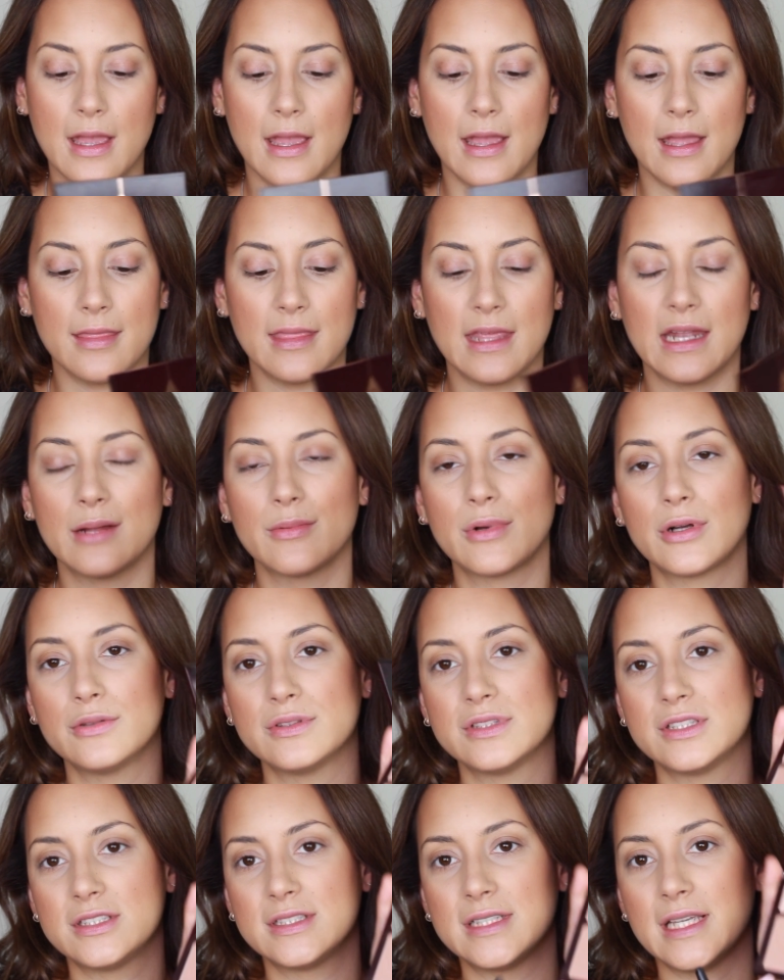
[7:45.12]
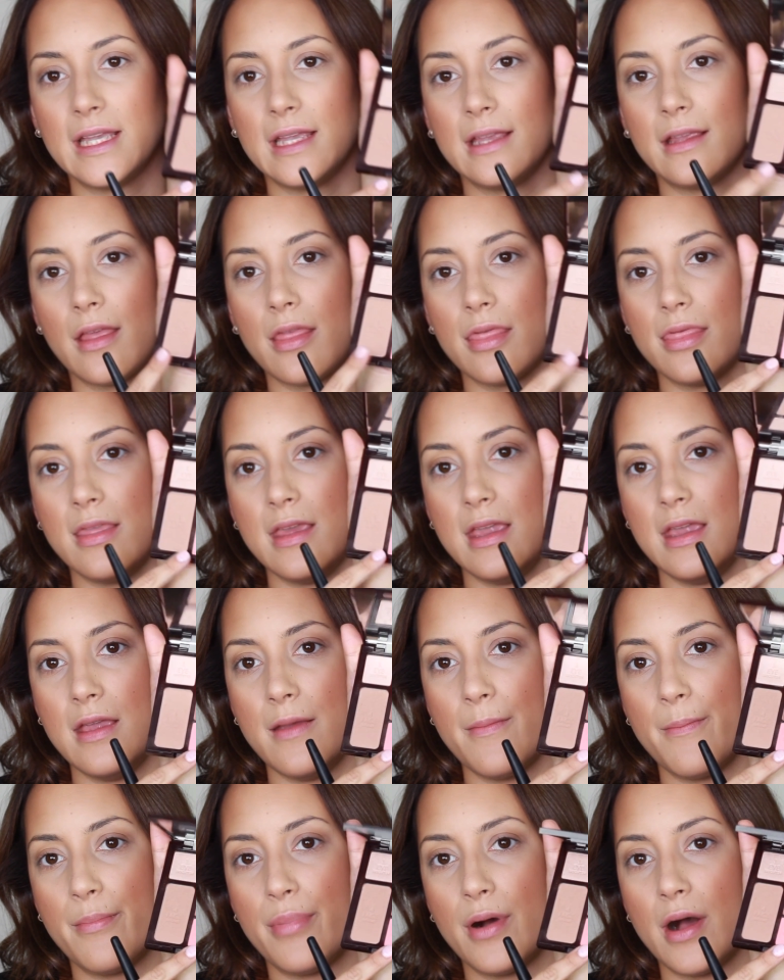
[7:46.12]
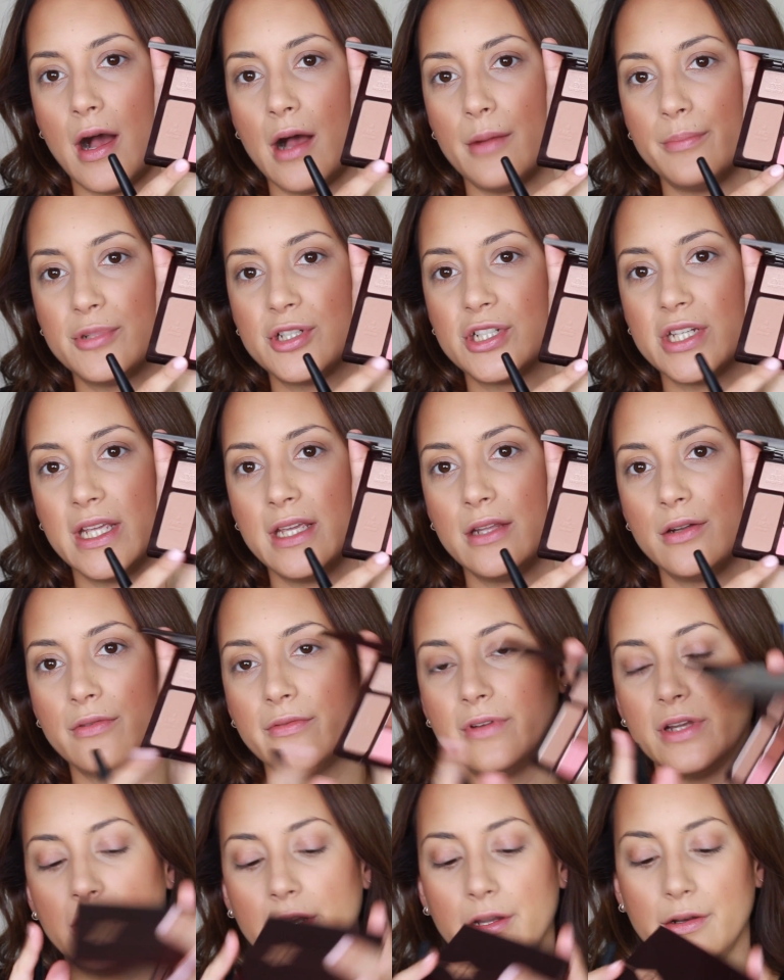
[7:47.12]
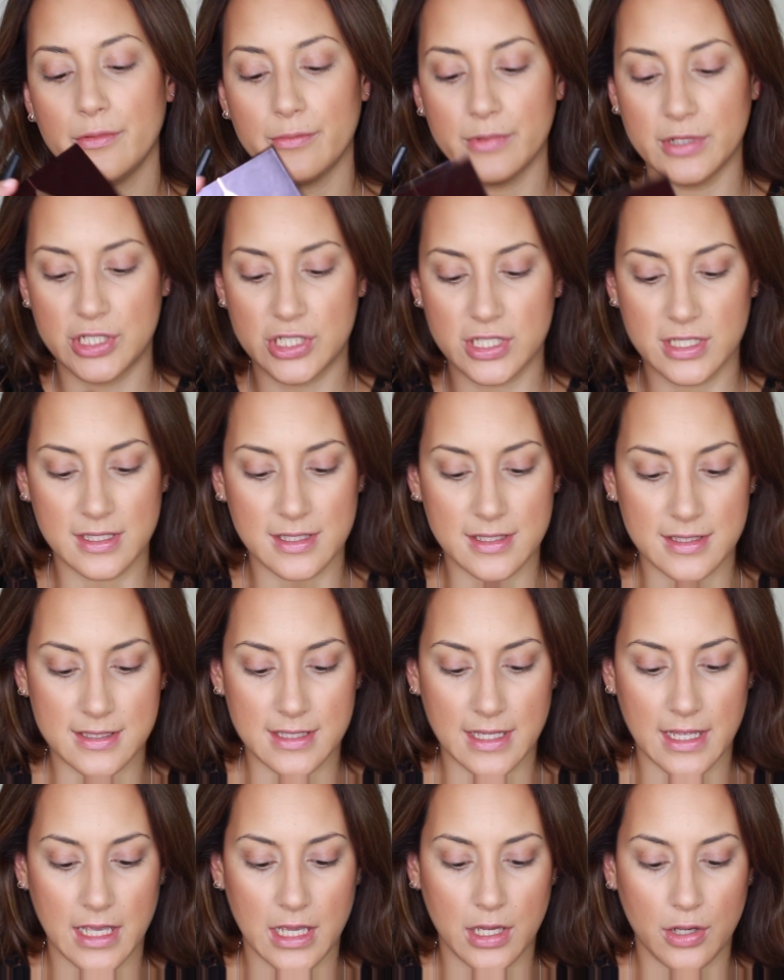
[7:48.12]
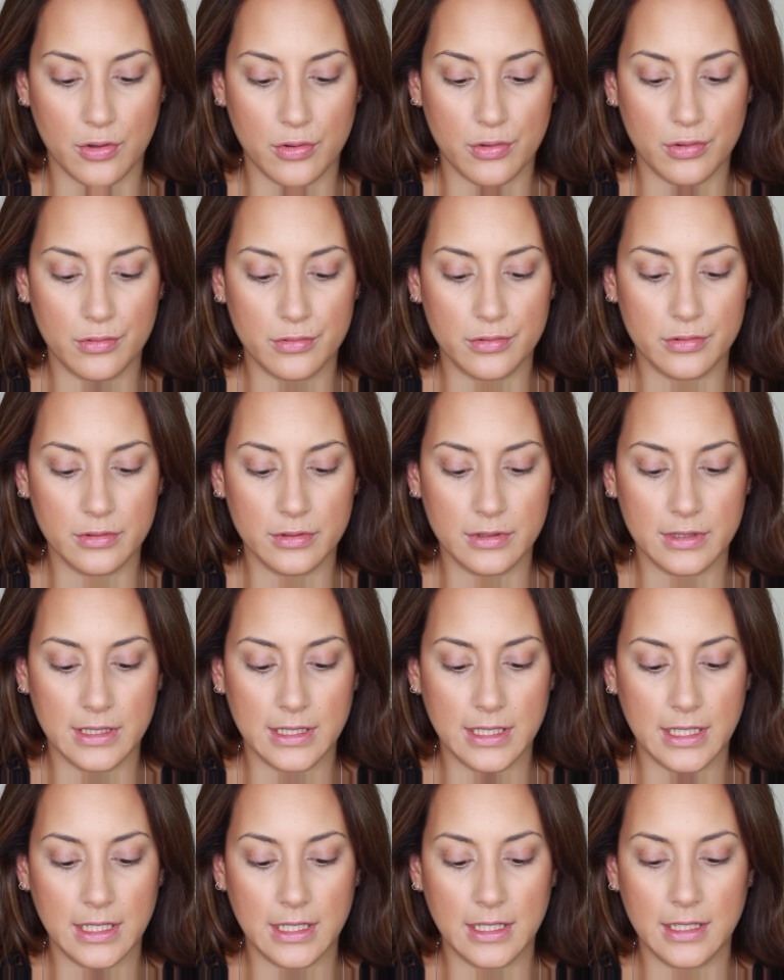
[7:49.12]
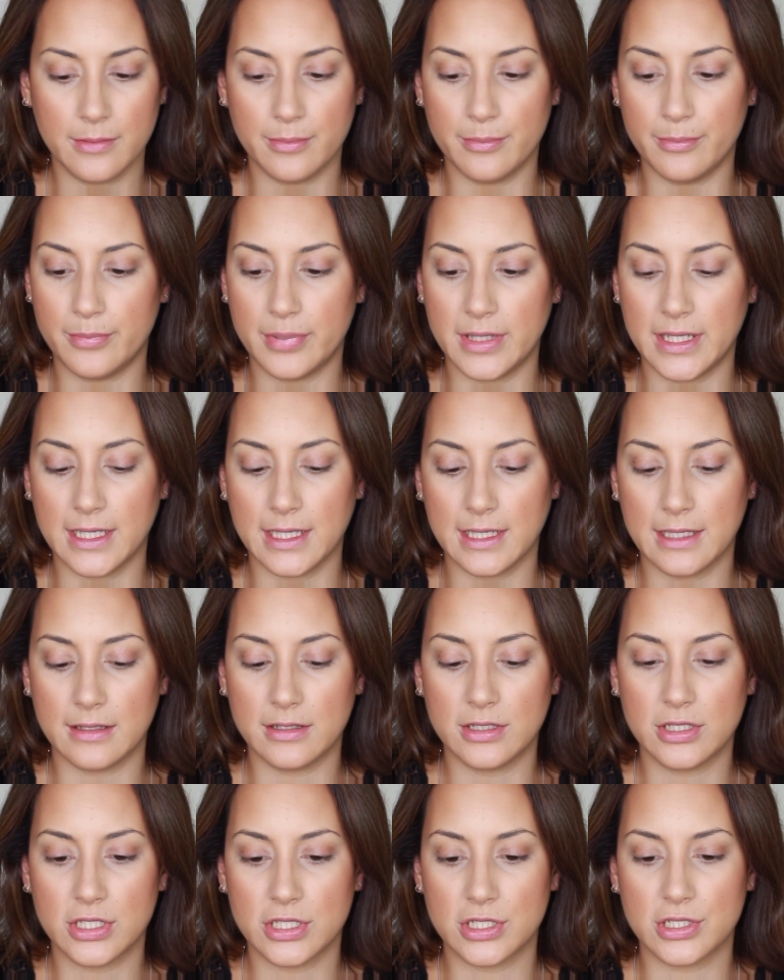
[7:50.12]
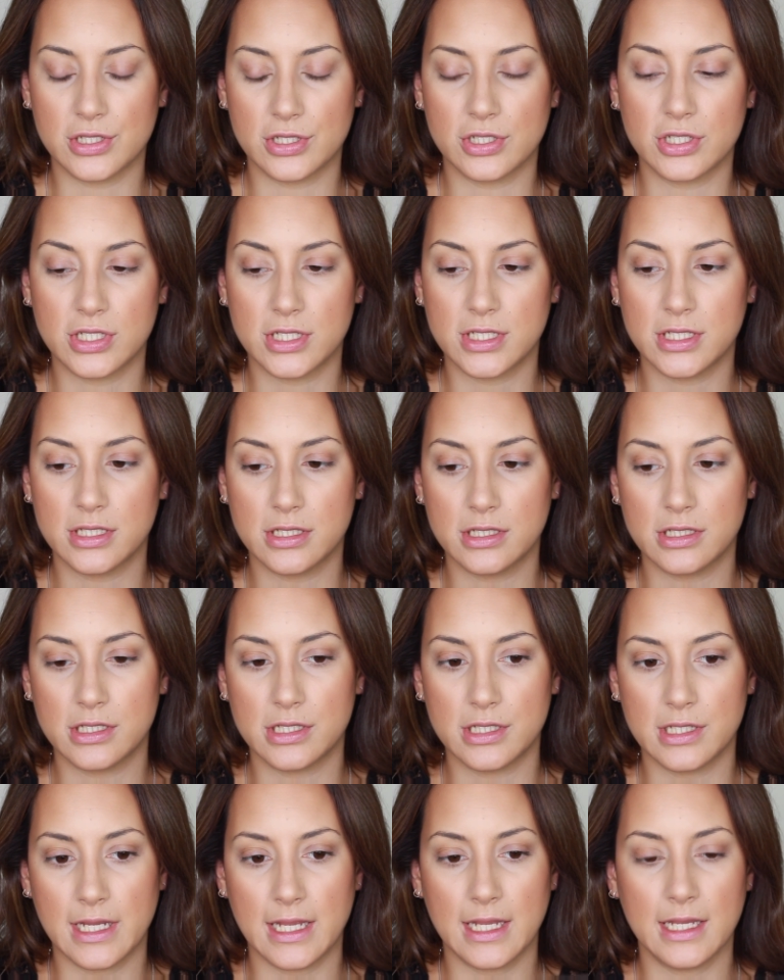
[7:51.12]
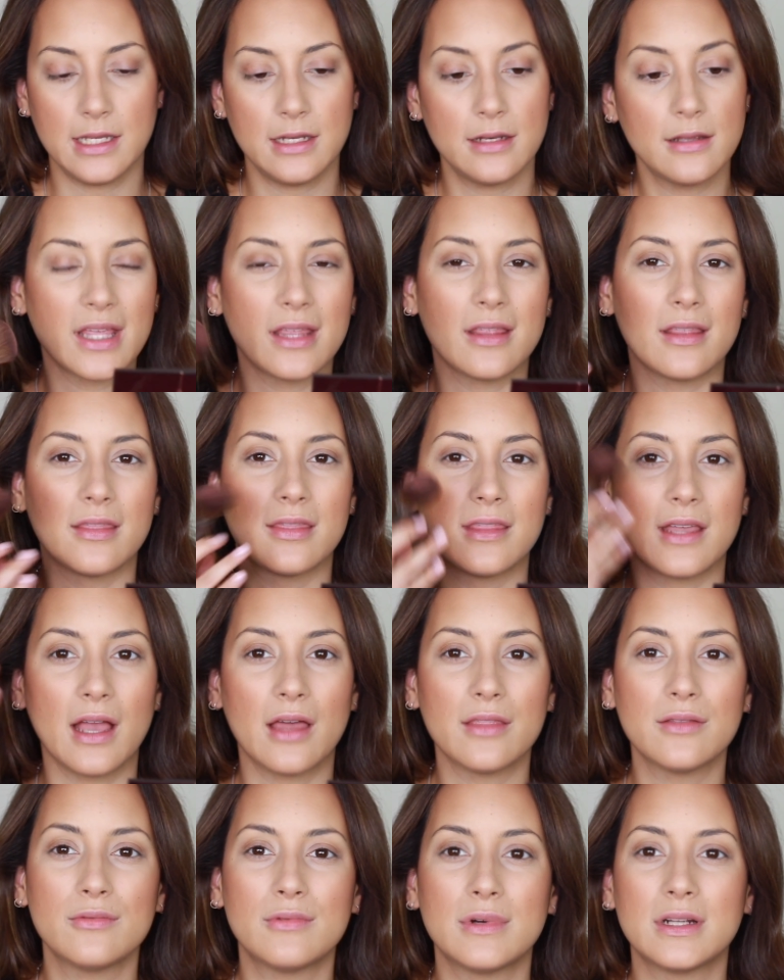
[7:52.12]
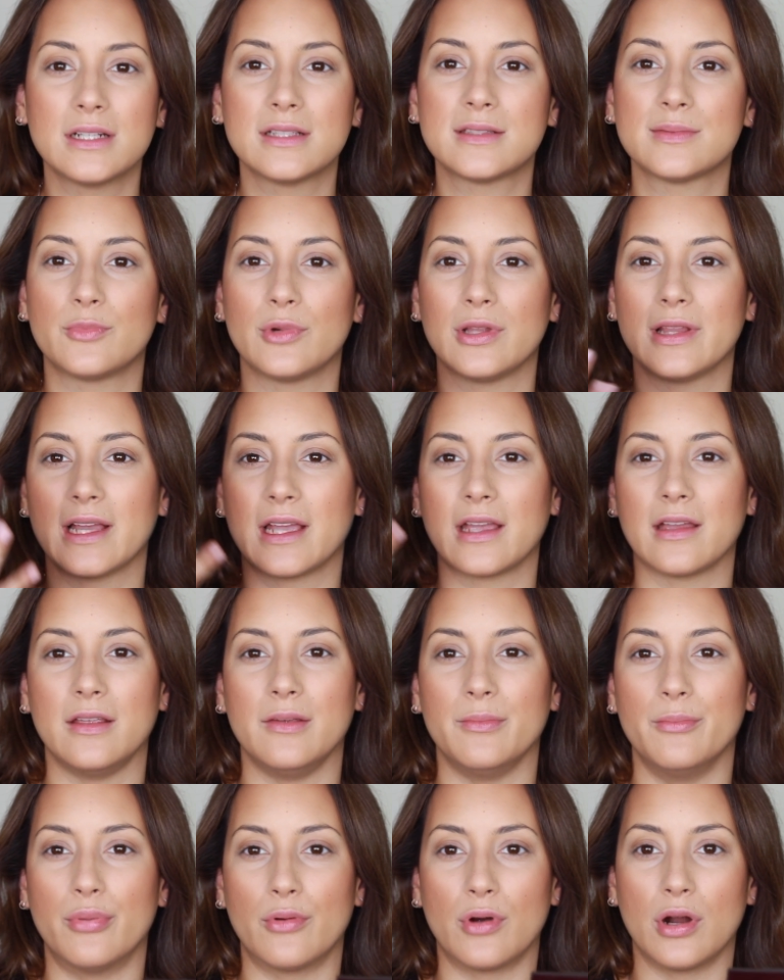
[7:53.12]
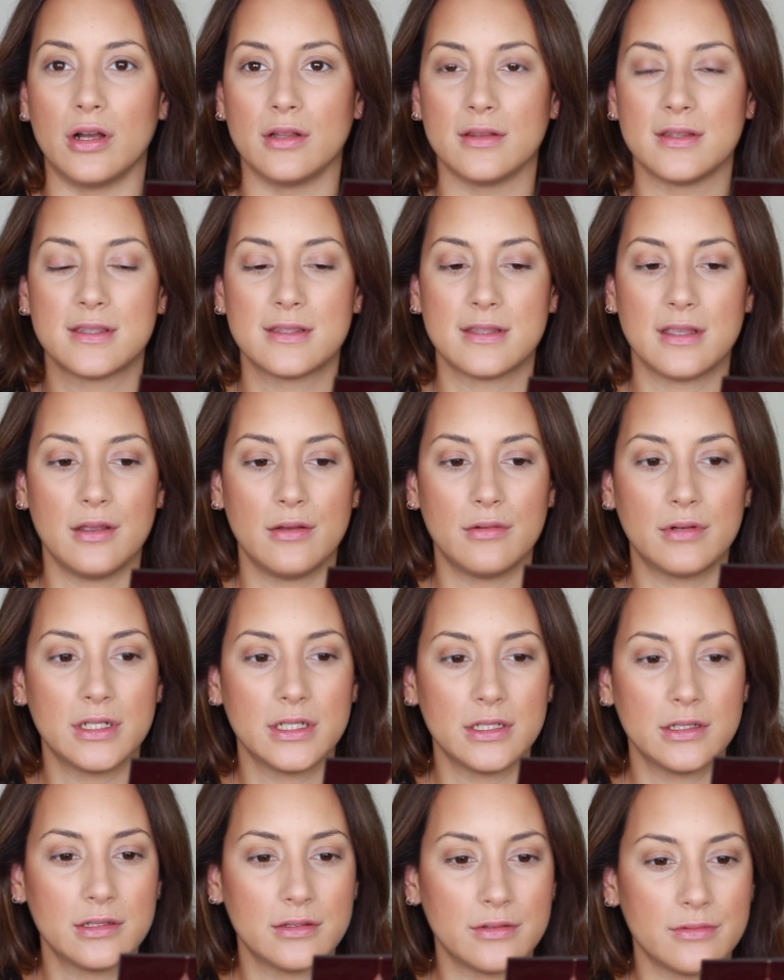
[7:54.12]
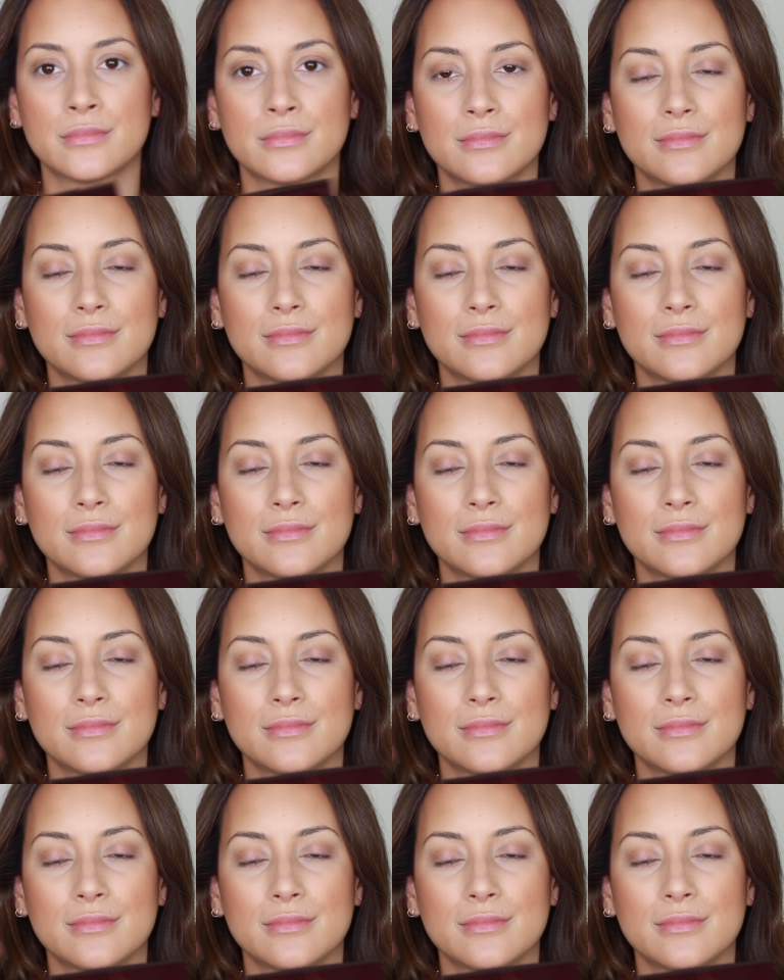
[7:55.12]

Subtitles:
And then I'm going to take the pop shade over here, which is a corally pinkish shade. The other one is more like a bronzy one.